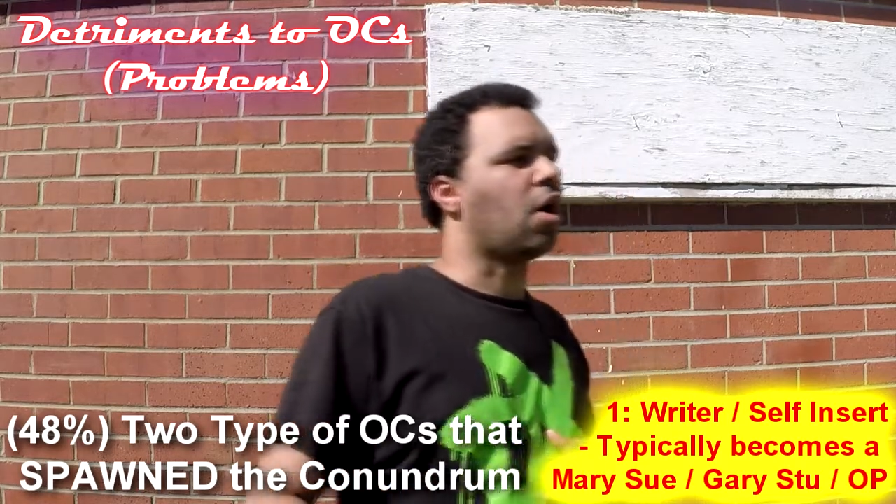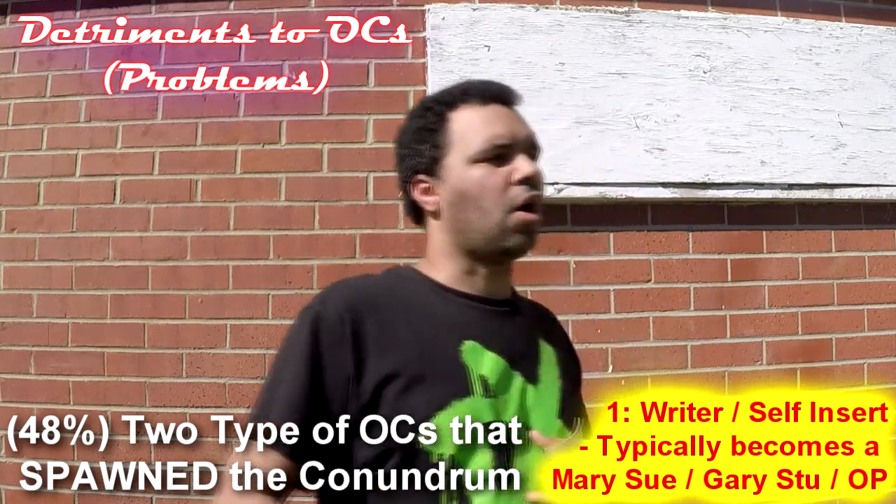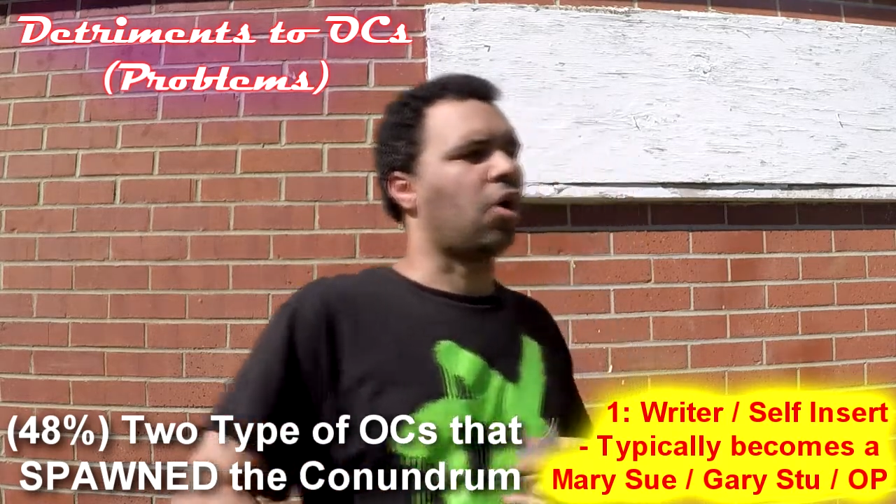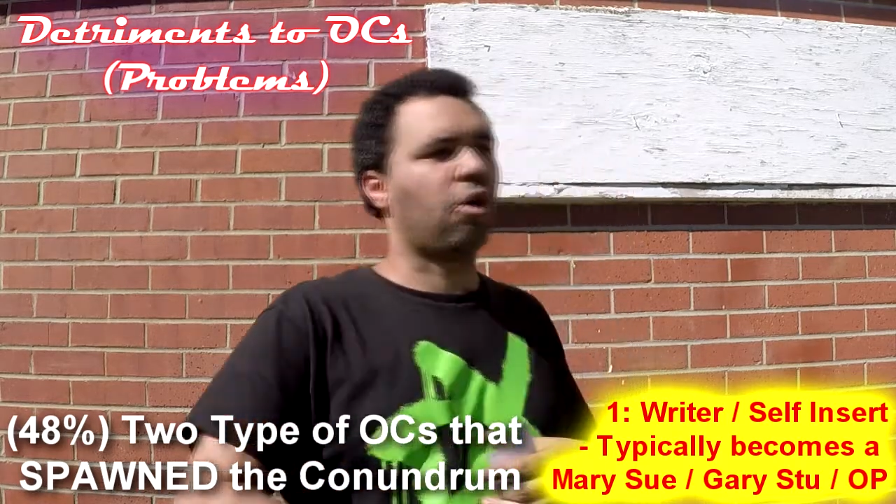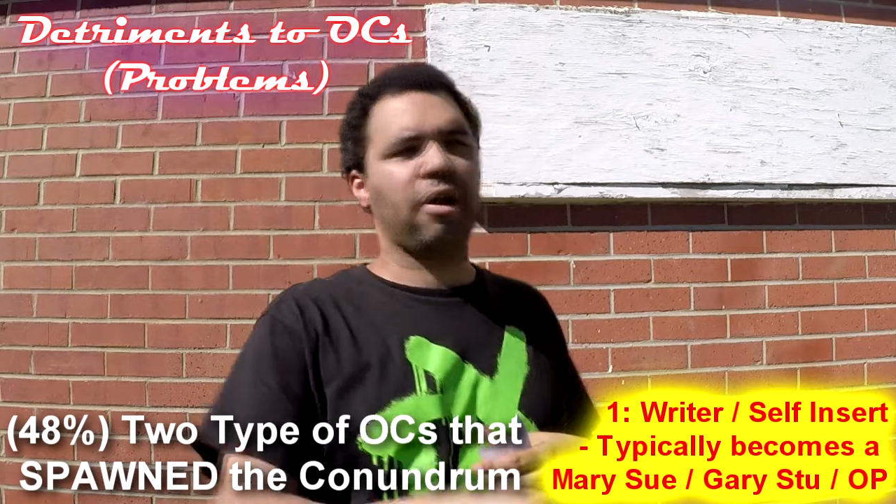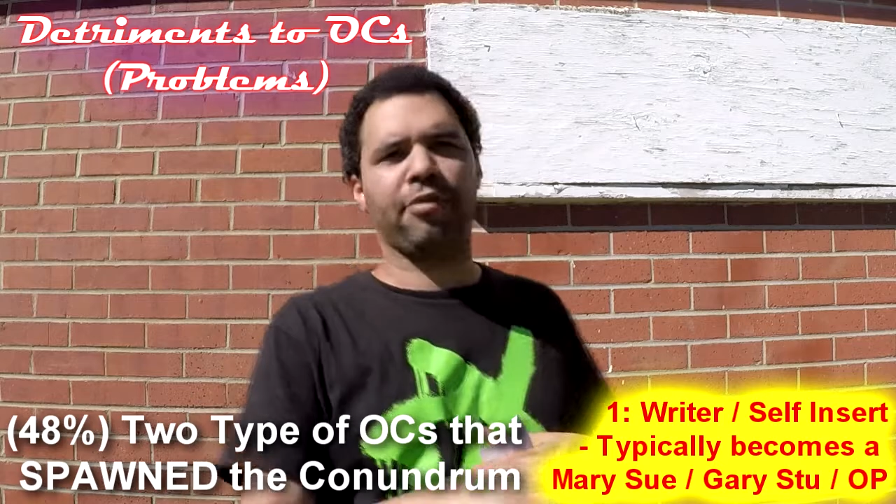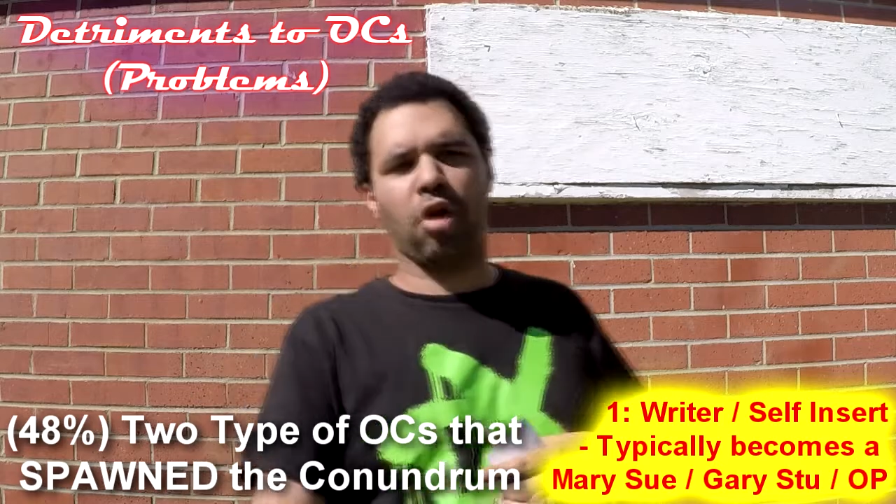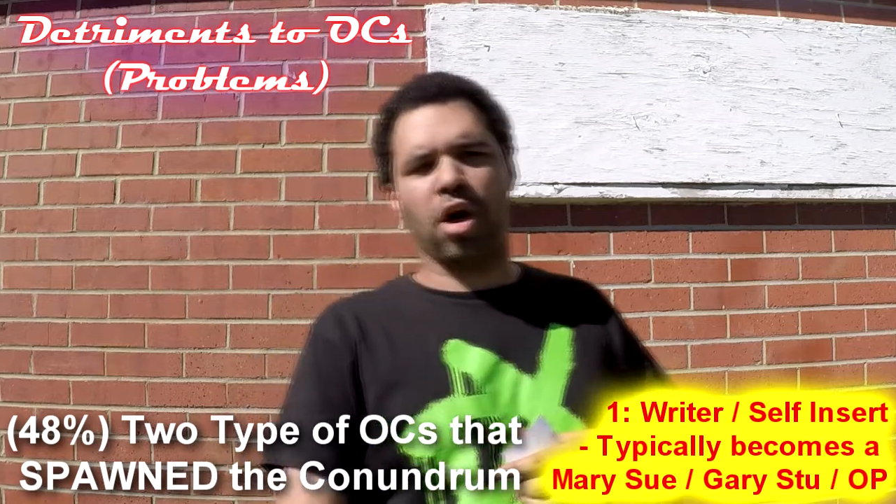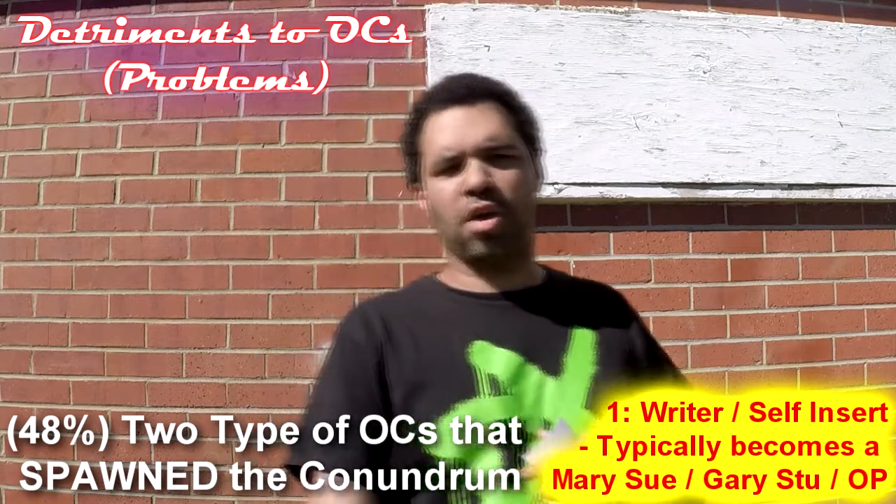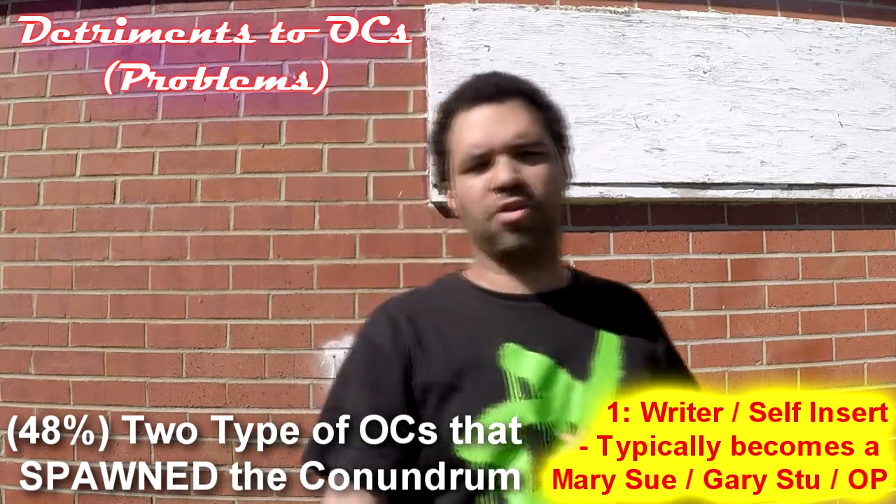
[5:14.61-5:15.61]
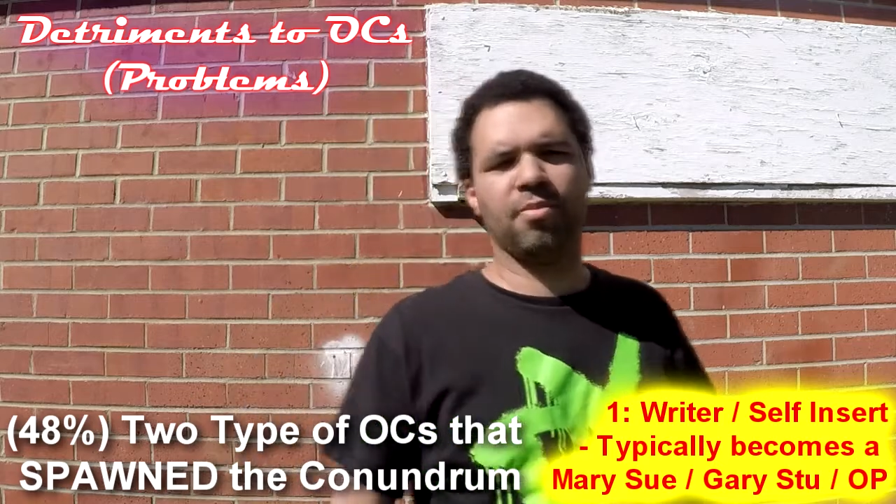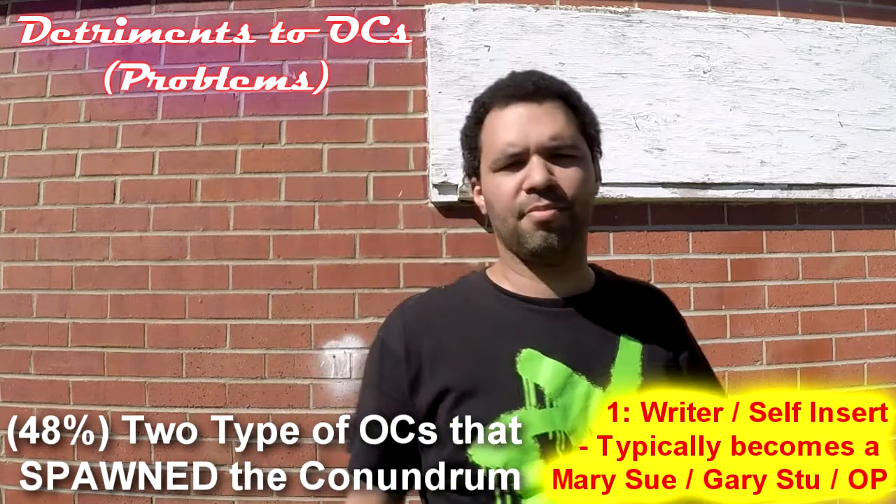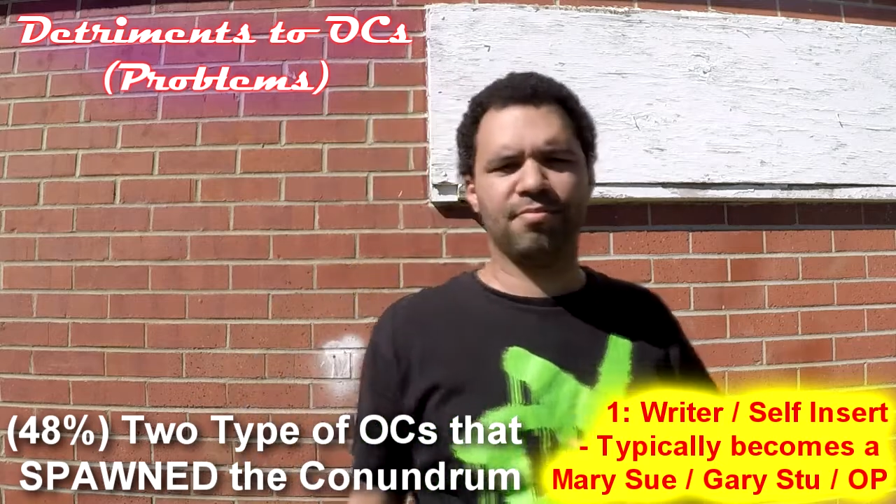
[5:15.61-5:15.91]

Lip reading: Are there any flaws?